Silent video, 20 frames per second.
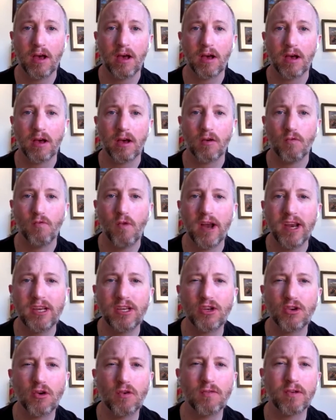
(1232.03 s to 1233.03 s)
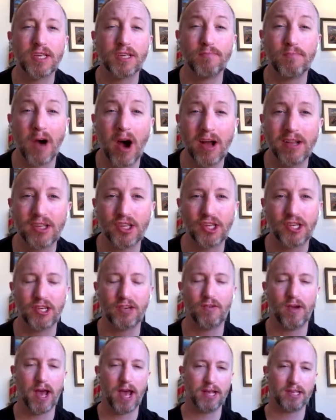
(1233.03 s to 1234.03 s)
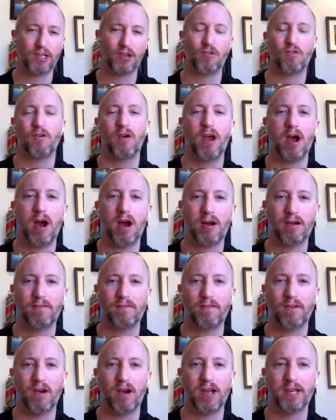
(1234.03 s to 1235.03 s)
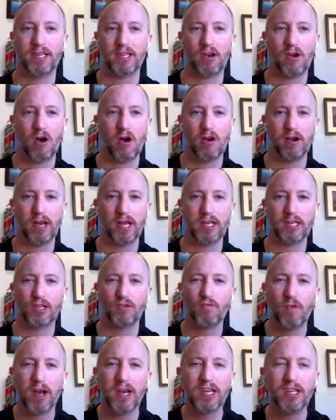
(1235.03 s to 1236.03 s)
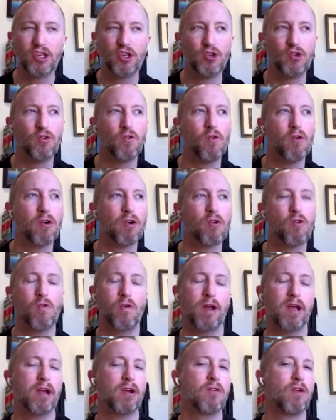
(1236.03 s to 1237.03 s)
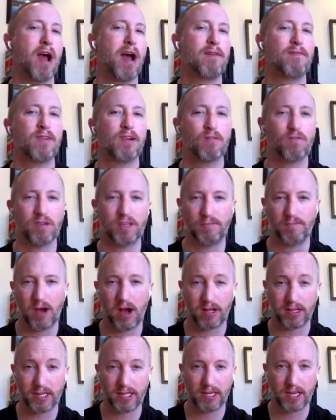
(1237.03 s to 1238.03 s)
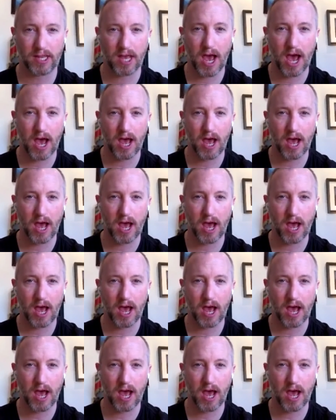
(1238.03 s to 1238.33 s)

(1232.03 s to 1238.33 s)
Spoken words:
what is your response to it as a choreographer, as an artist? What is your choreographic response to that?